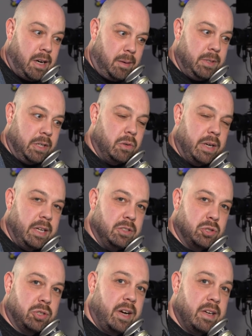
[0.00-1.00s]
I'm going to go ahead
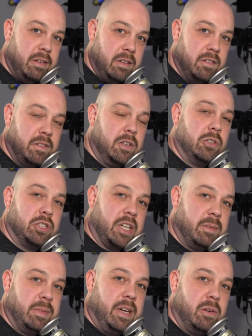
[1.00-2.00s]
and try
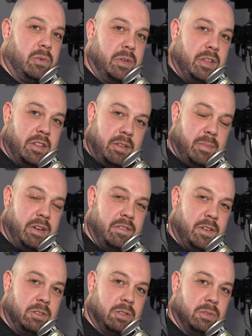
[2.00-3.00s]
Photoshop now with my
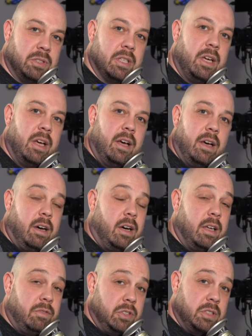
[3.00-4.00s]
photos. Uh,
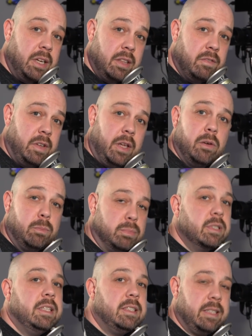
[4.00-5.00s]
if you like the video,
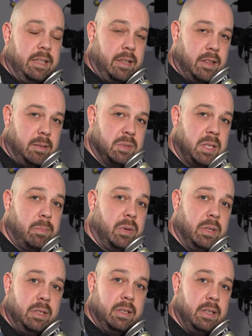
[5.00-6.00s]
please hit the thumbs up
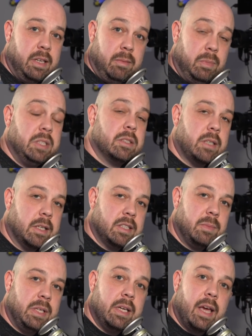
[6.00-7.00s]
button. It means a lot
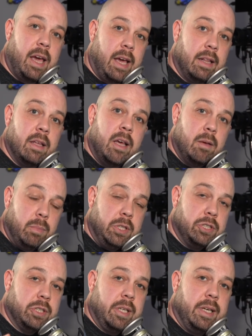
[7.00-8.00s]
to me. And be
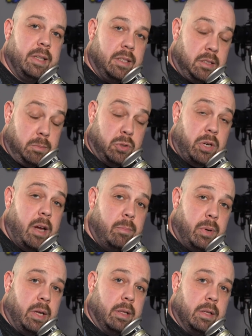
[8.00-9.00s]
sure to hit the subscribe
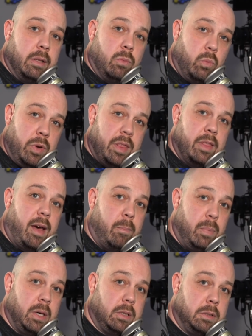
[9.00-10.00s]
button with
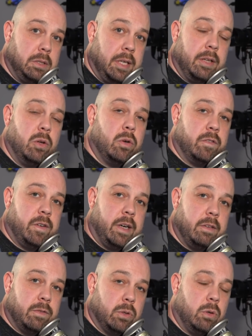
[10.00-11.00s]
that bell to get
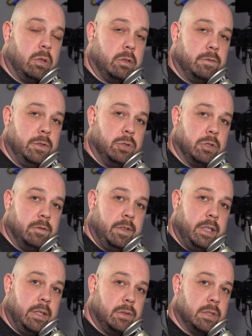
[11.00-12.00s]
notified for all future
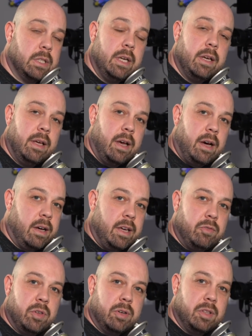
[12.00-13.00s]
videos. Uh,
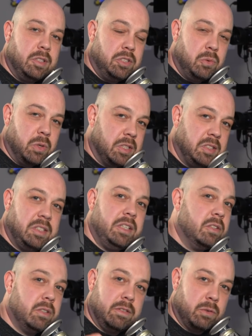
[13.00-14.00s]
if there are things you want to
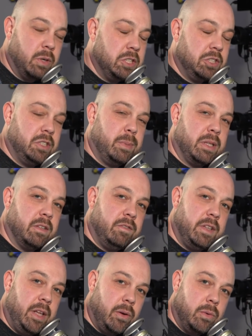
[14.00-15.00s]
see or you have questions about the
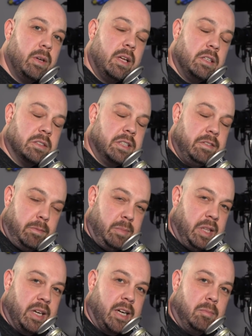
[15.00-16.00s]
video, leave them
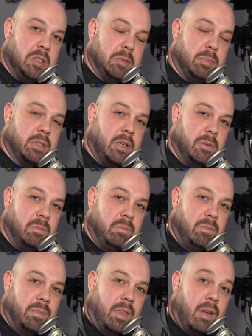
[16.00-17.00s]
in the comments below.
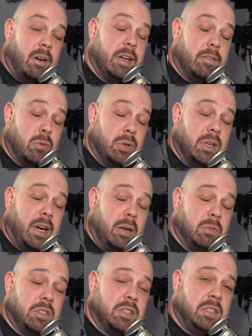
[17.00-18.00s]
All right, everyone, I
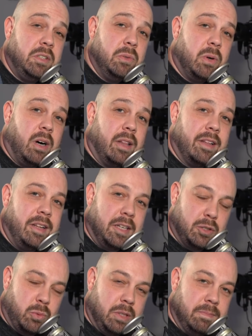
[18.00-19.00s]
will see you on the
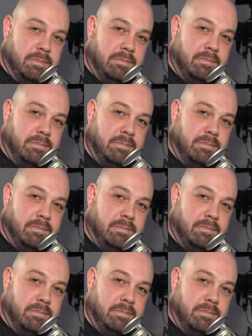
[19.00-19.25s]
next one.